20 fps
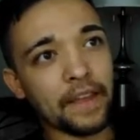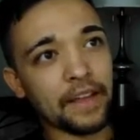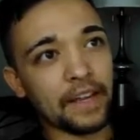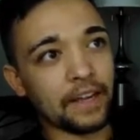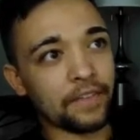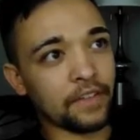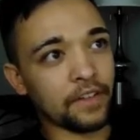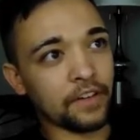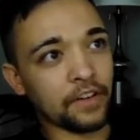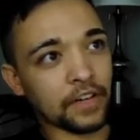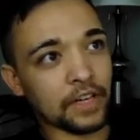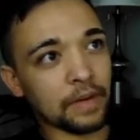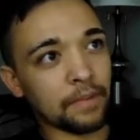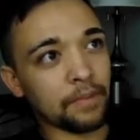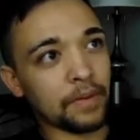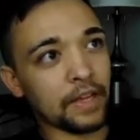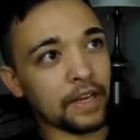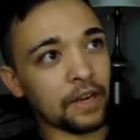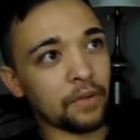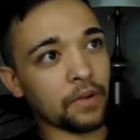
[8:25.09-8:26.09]
and then you're
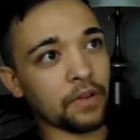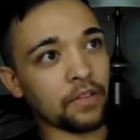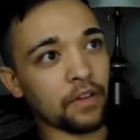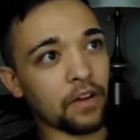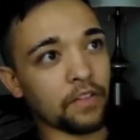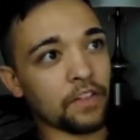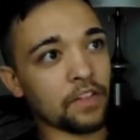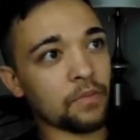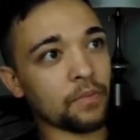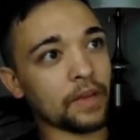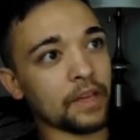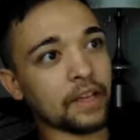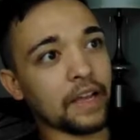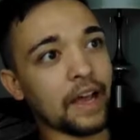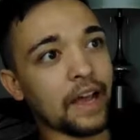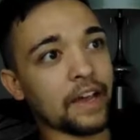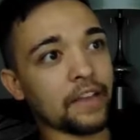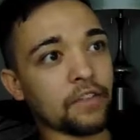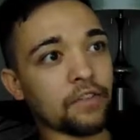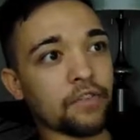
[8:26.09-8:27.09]
competing with all these big
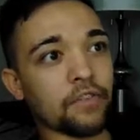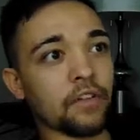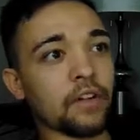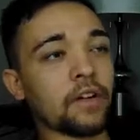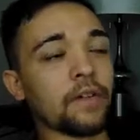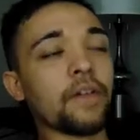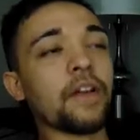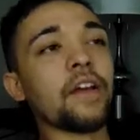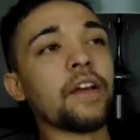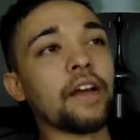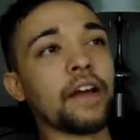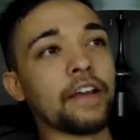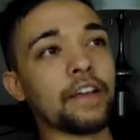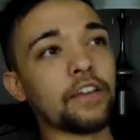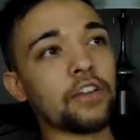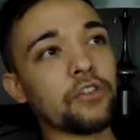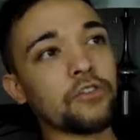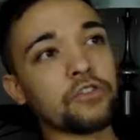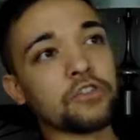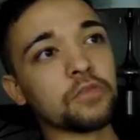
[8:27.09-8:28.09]
guys for a
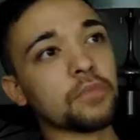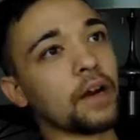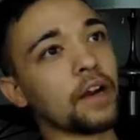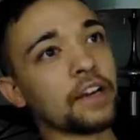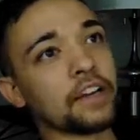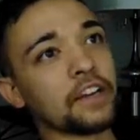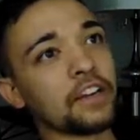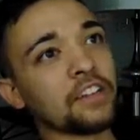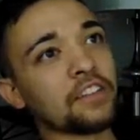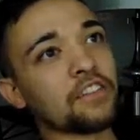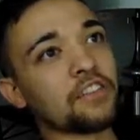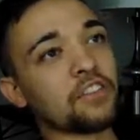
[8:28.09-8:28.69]
huge market.